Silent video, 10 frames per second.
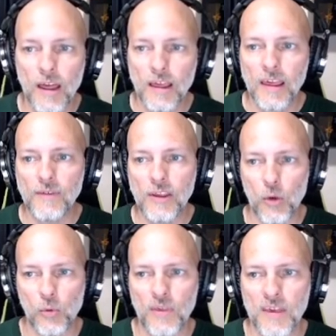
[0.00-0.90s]
giving
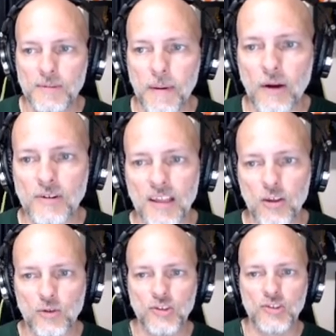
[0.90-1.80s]
you these powers that
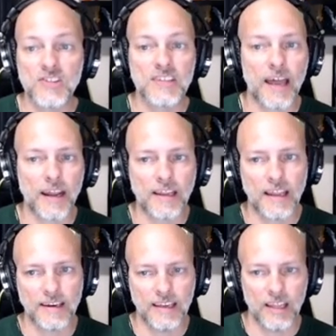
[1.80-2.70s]
use your psionic
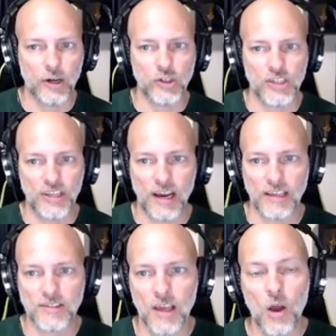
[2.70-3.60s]
energy
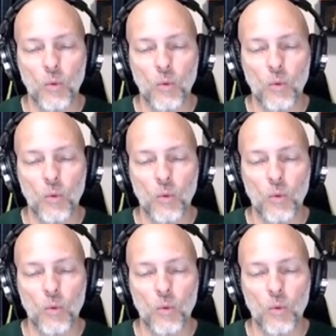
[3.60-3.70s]
dice.